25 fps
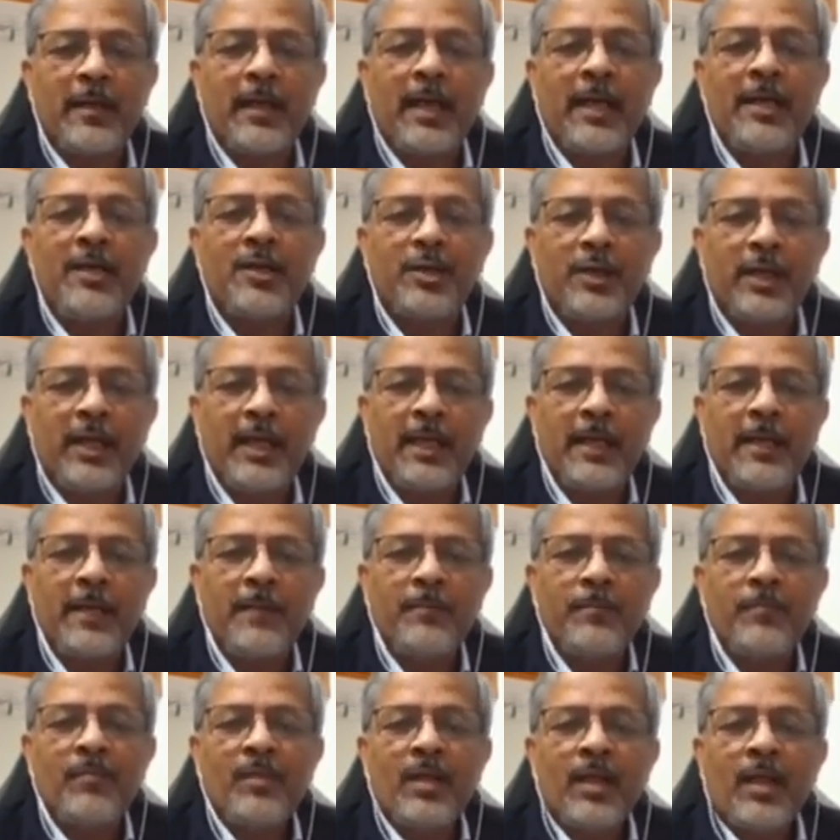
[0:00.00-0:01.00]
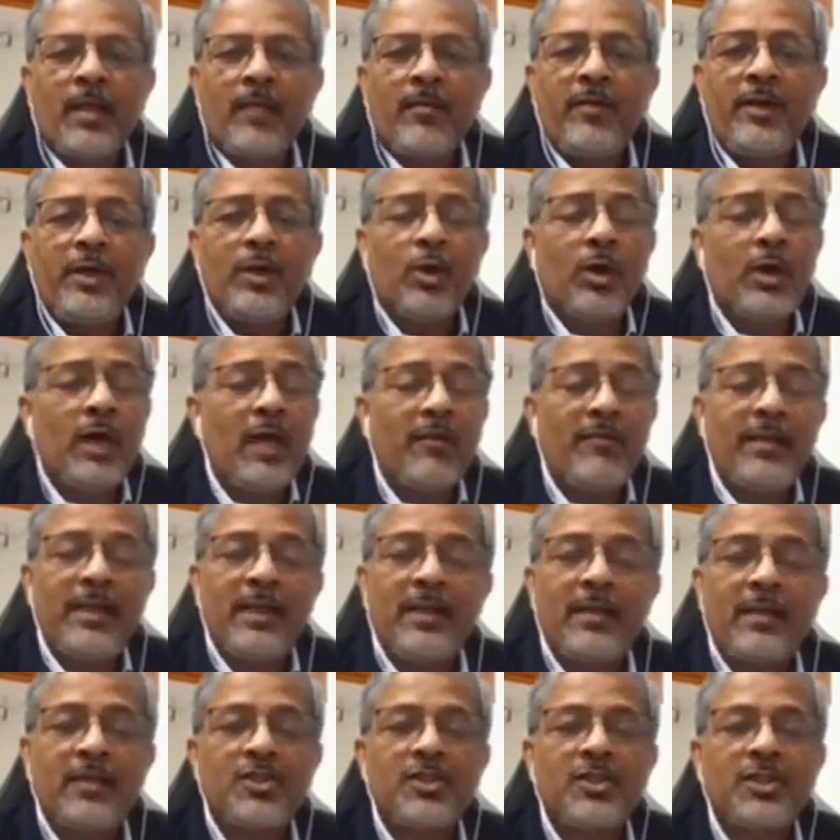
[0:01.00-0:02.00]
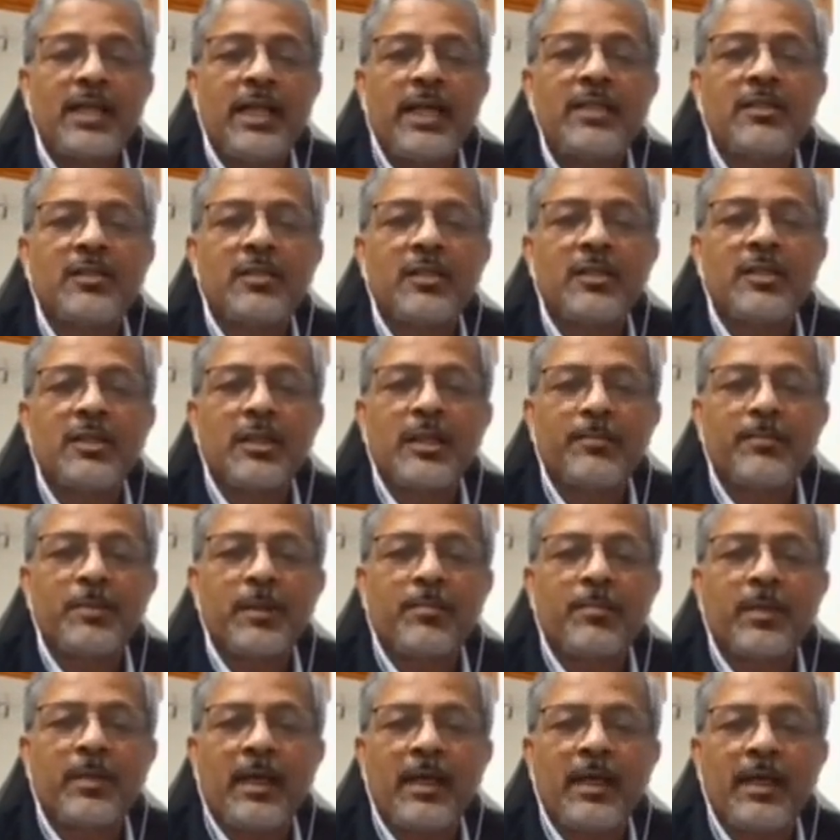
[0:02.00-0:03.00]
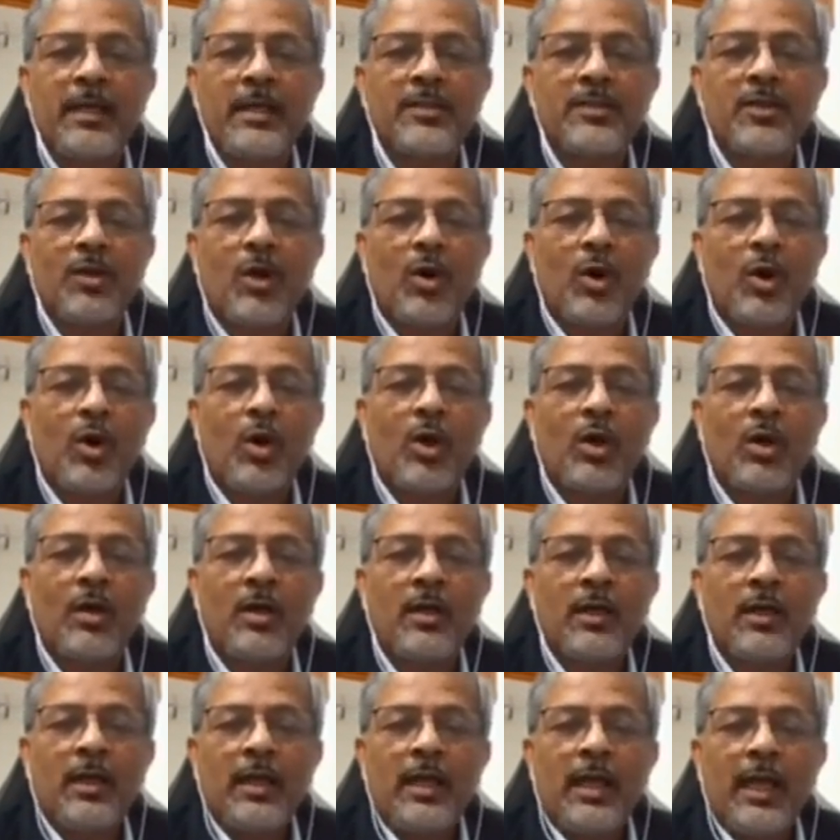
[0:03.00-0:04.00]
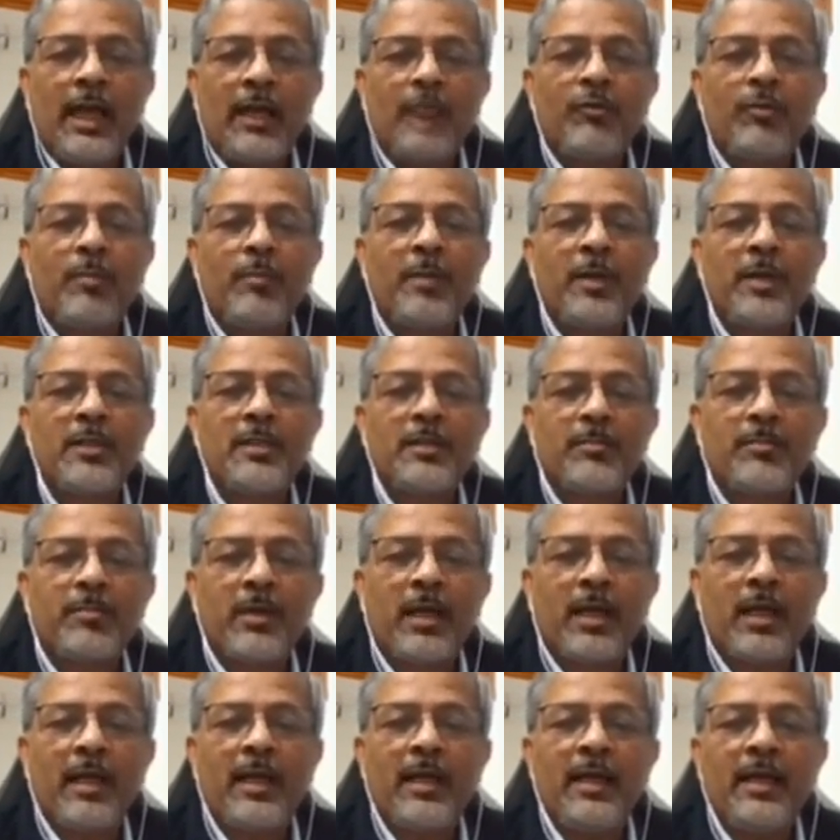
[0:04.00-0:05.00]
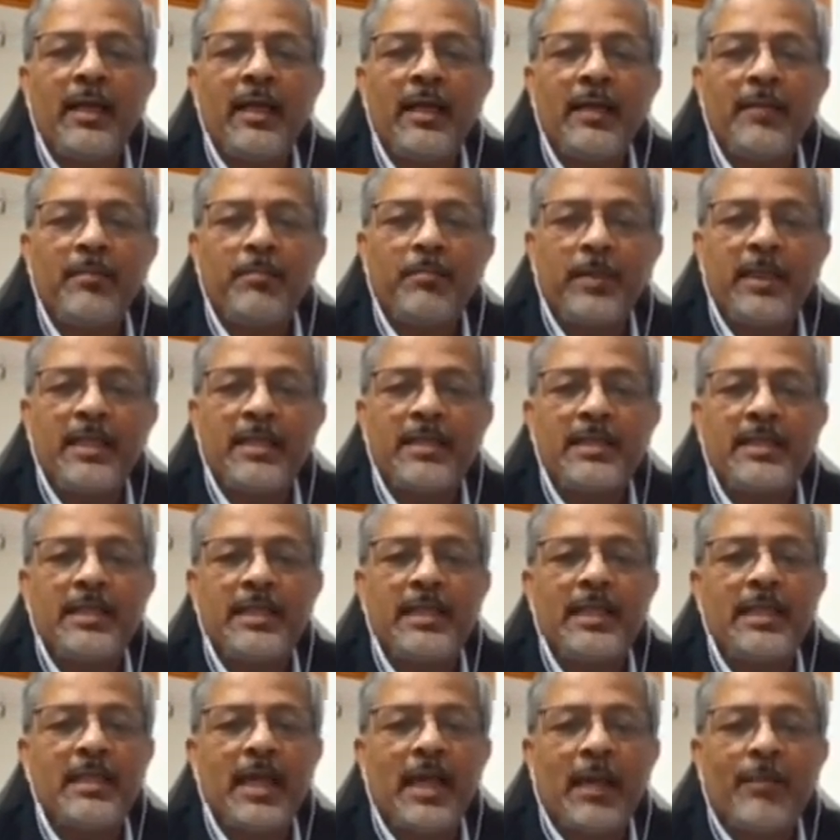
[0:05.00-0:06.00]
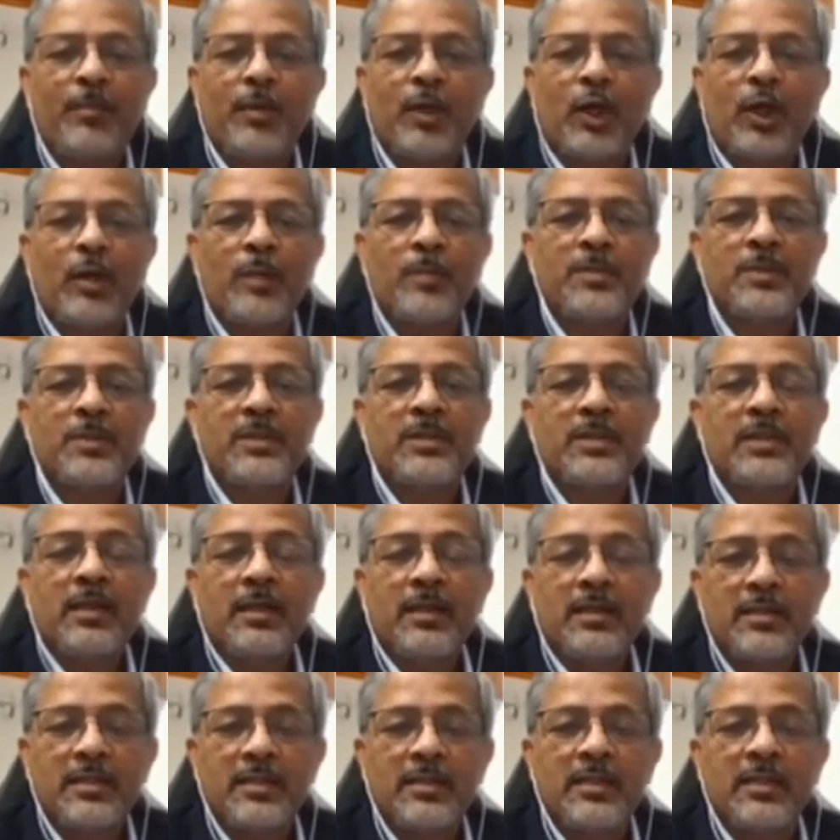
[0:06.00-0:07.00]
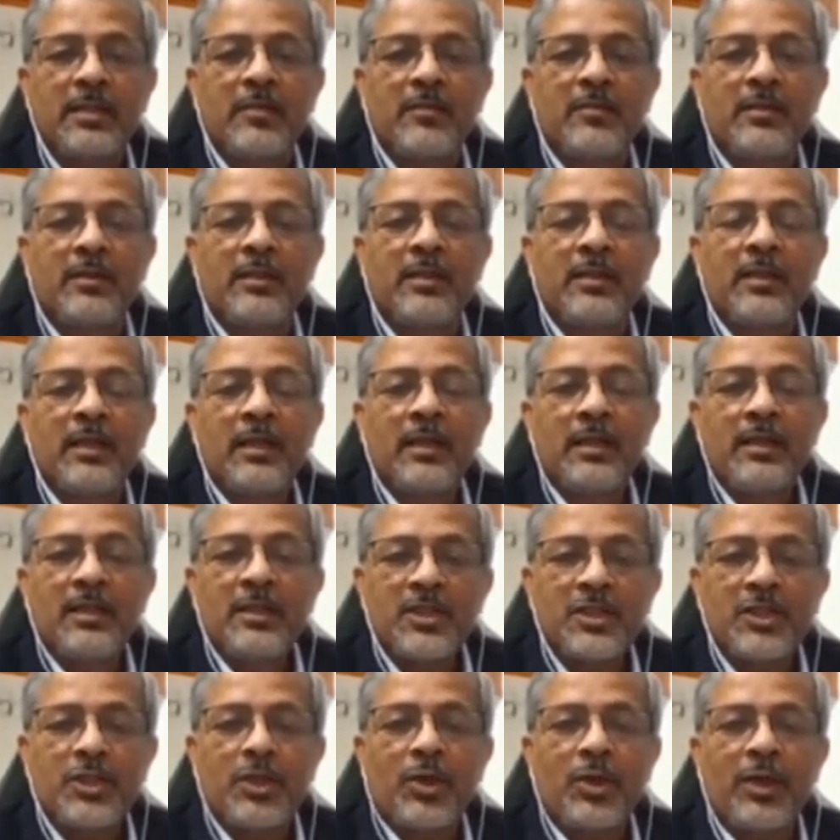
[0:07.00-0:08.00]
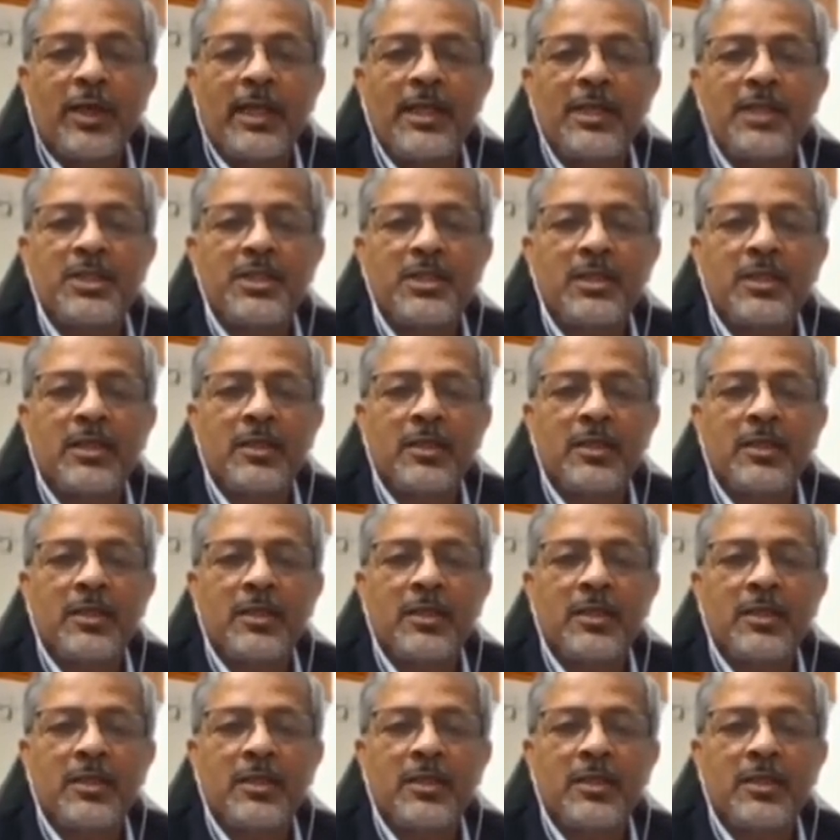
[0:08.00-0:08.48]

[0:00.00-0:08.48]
And today, we don't have any constraints on chip supplies or equipment supply in PC, laptops, server, storage.